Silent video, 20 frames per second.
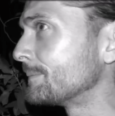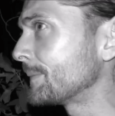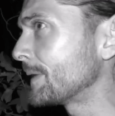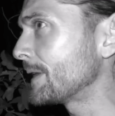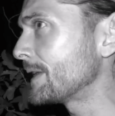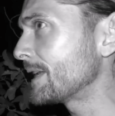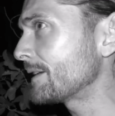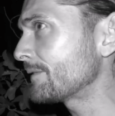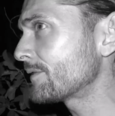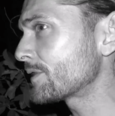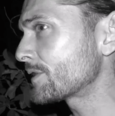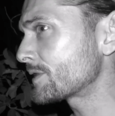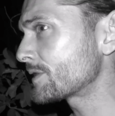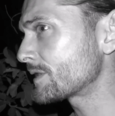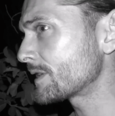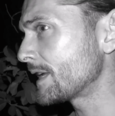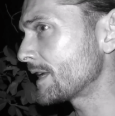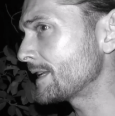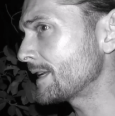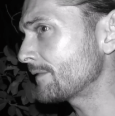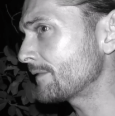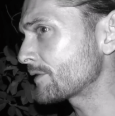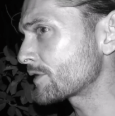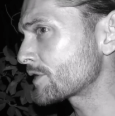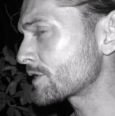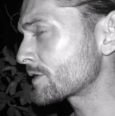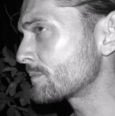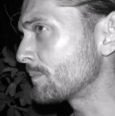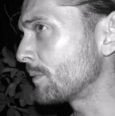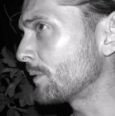He never
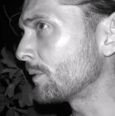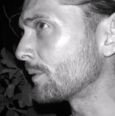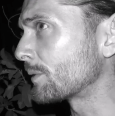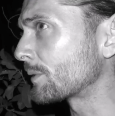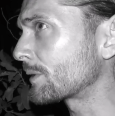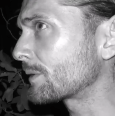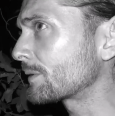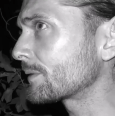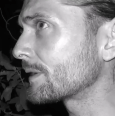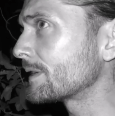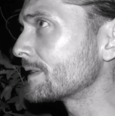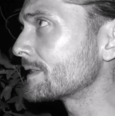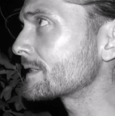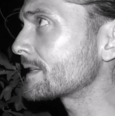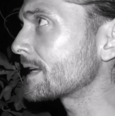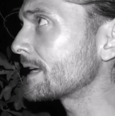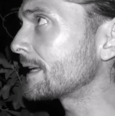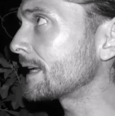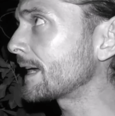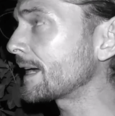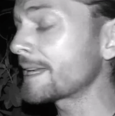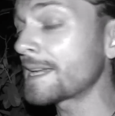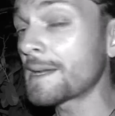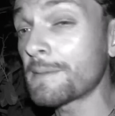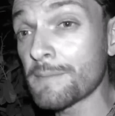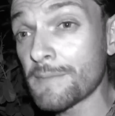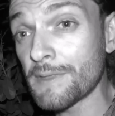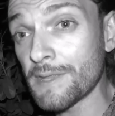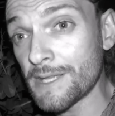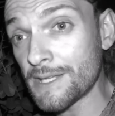spoke and said, I
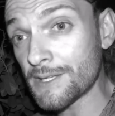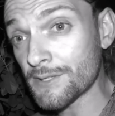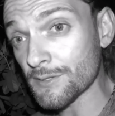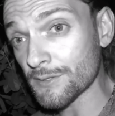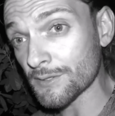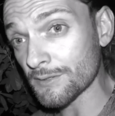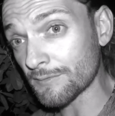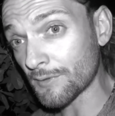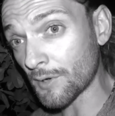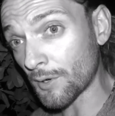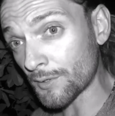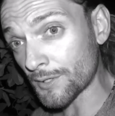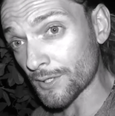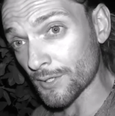am the Son of God.